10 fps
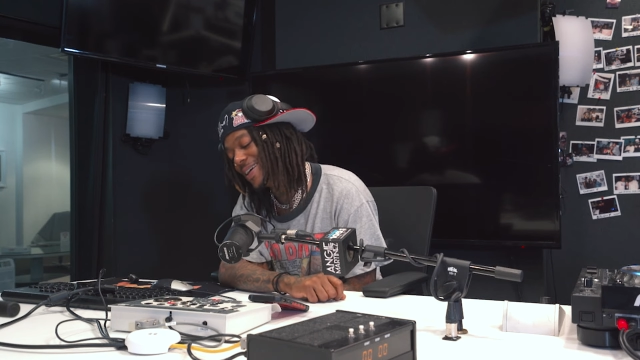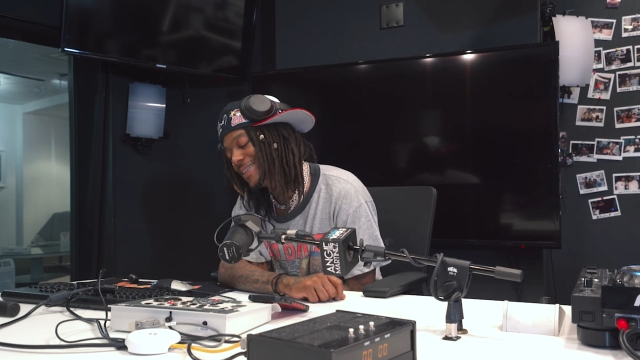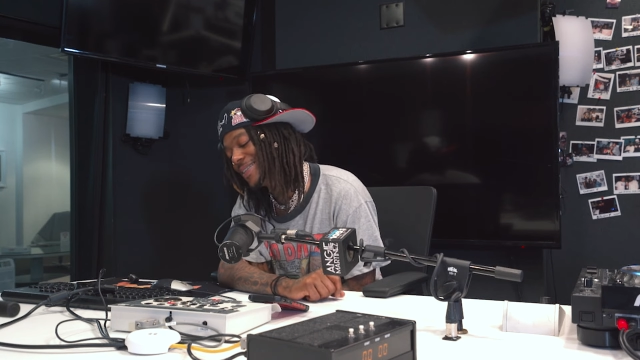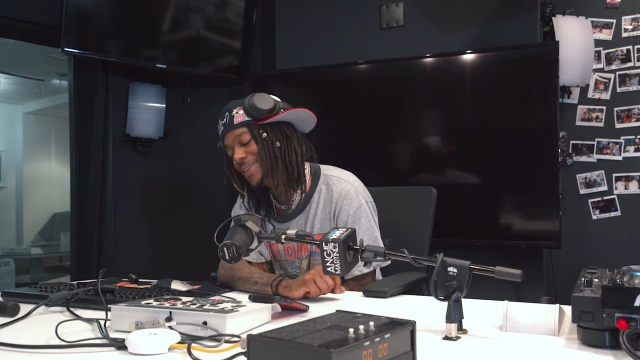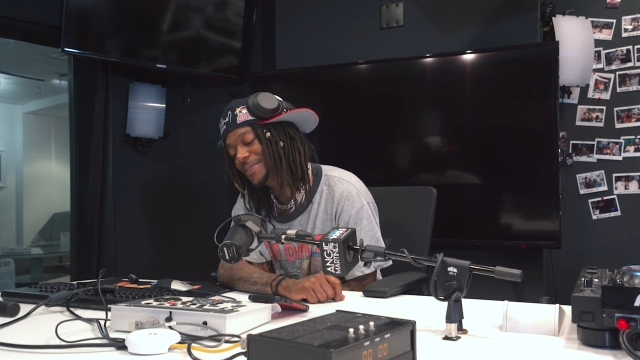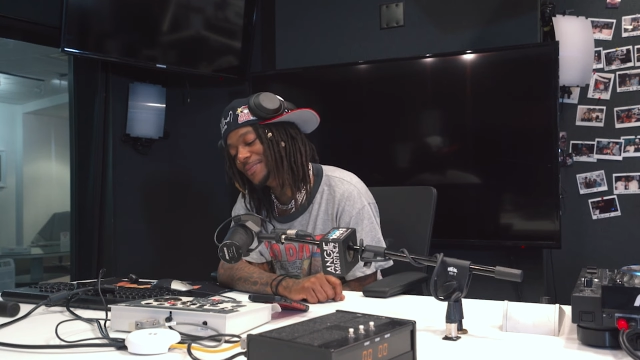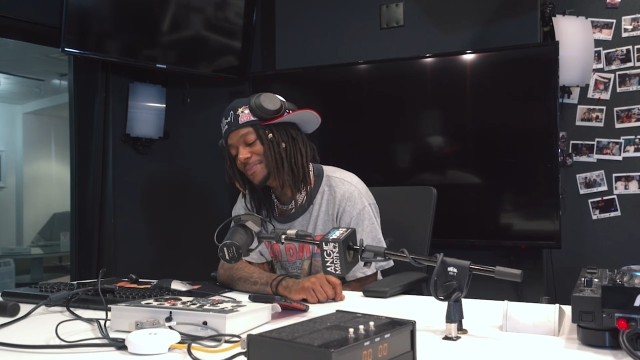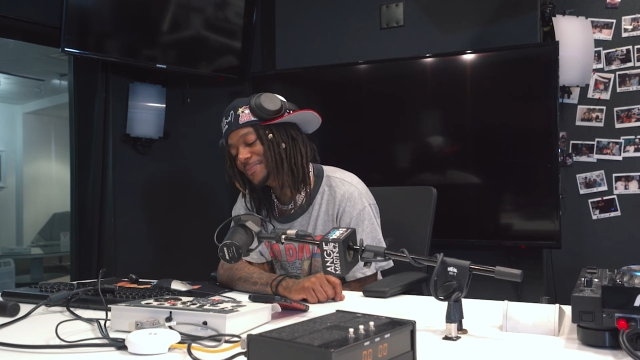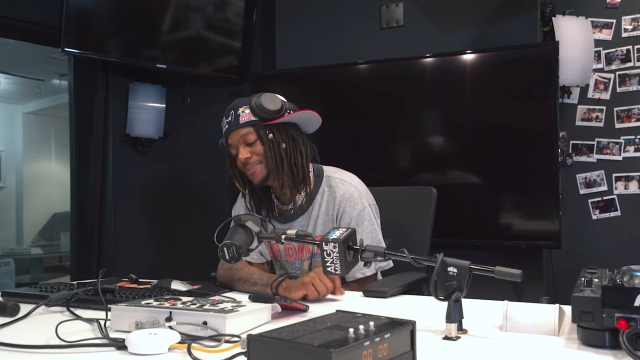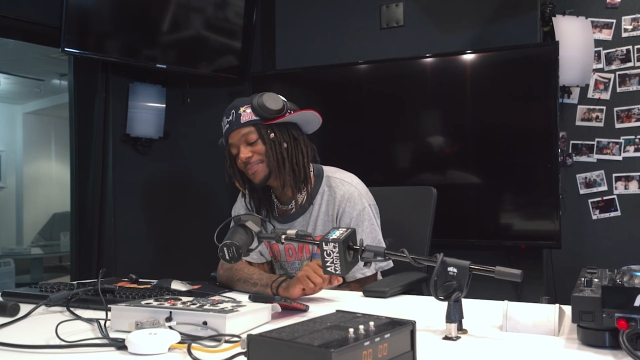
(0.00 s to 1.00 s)
hate that.
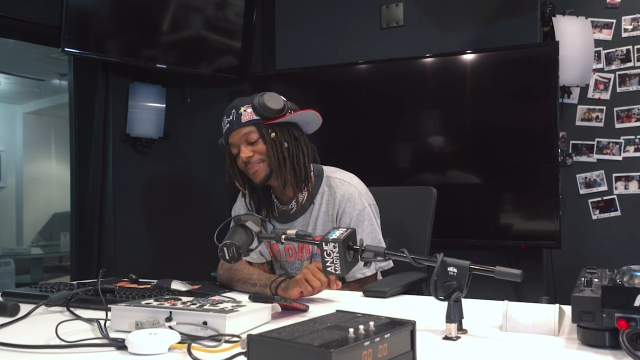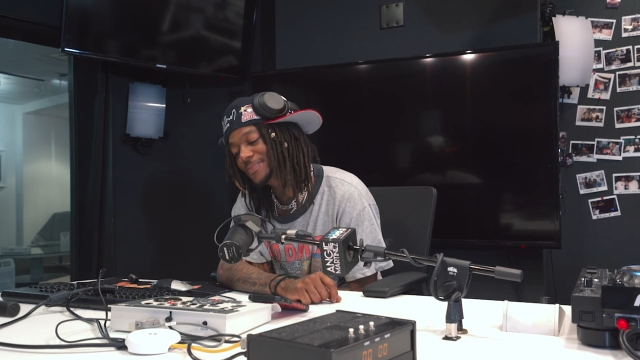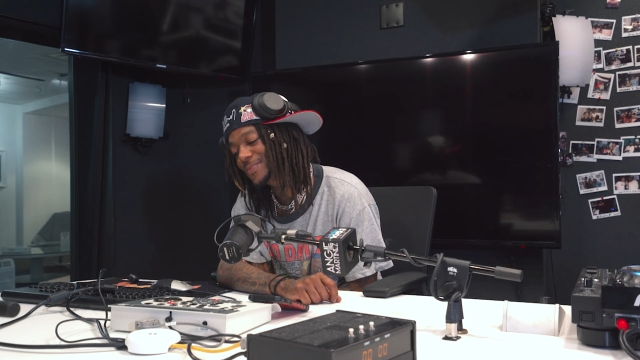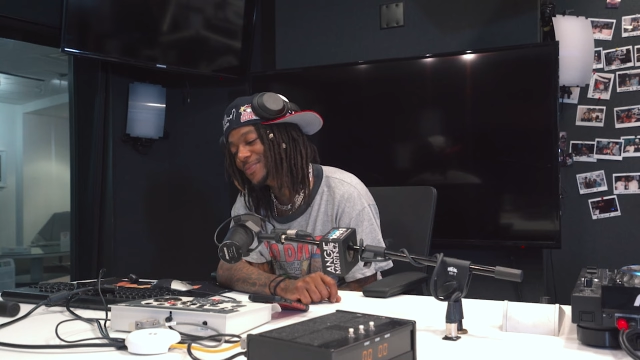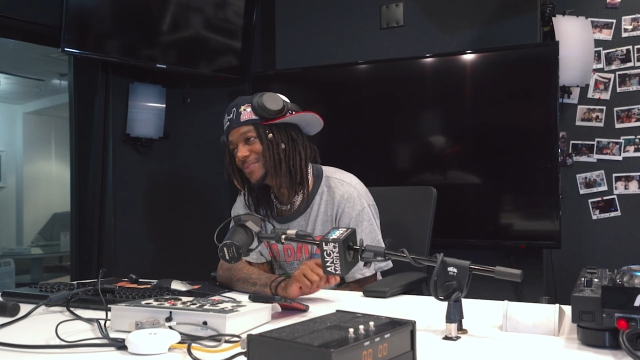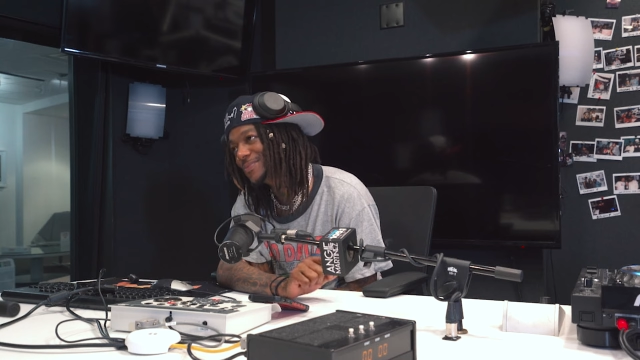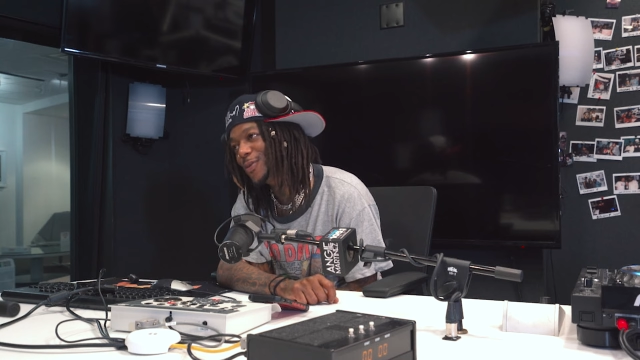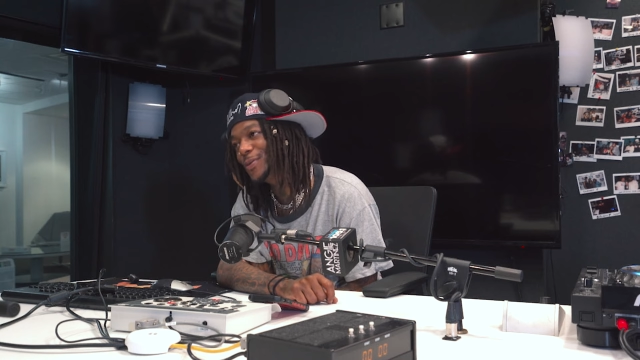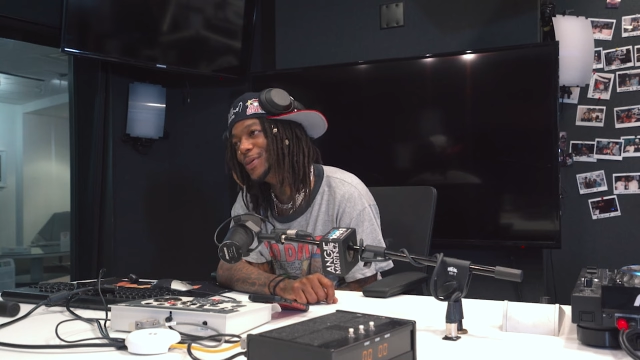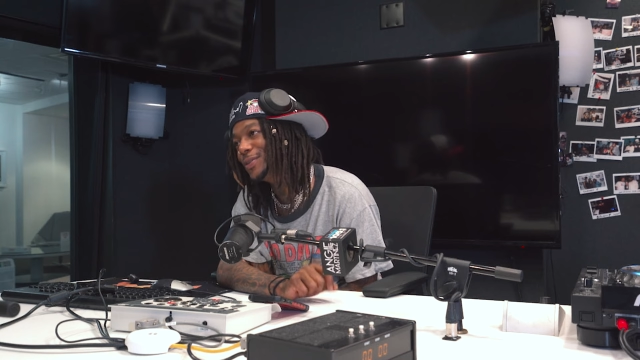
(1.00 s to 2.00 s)
What
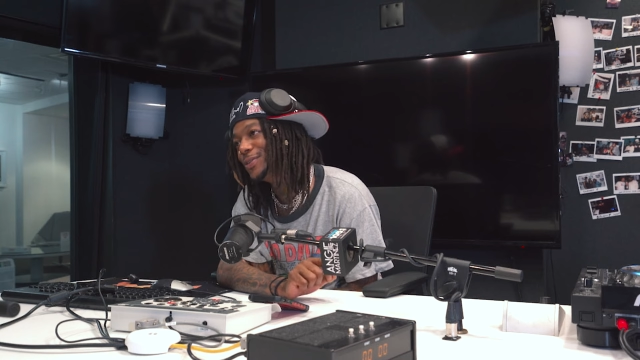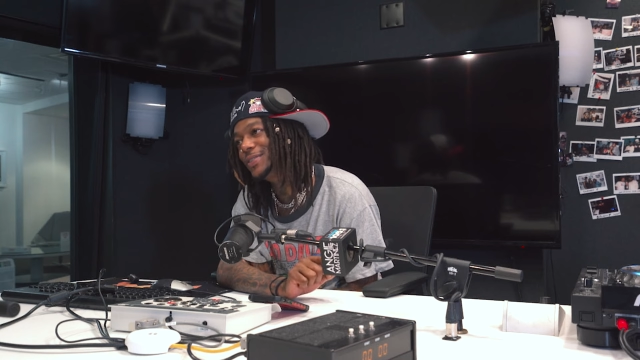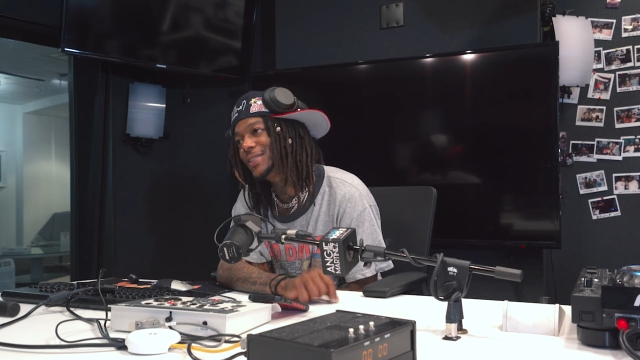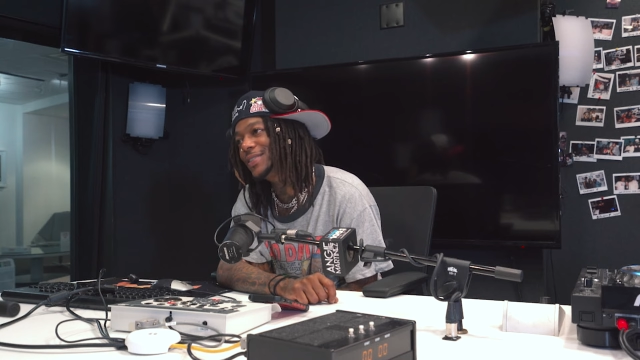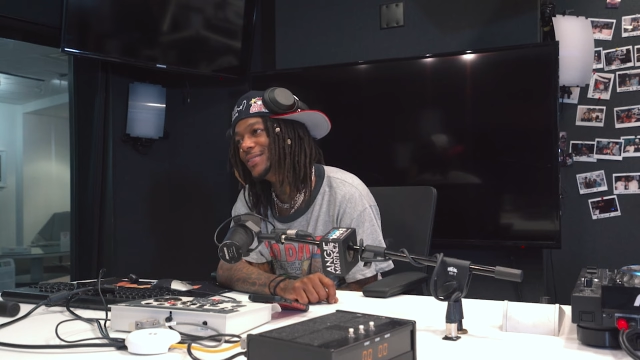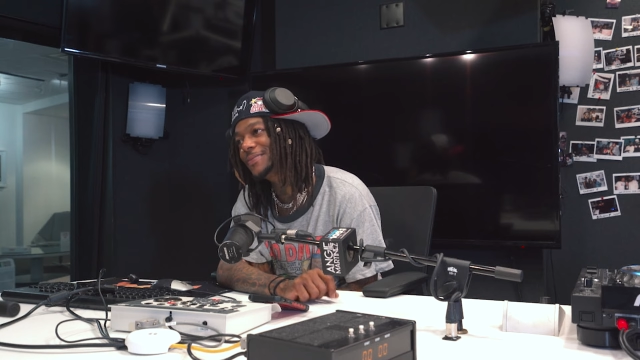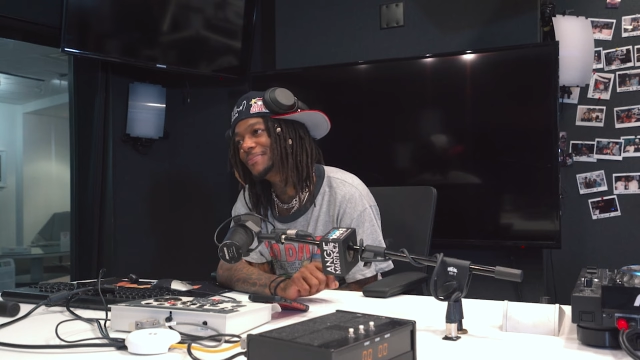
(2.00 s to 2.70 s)
we gonna do, sis?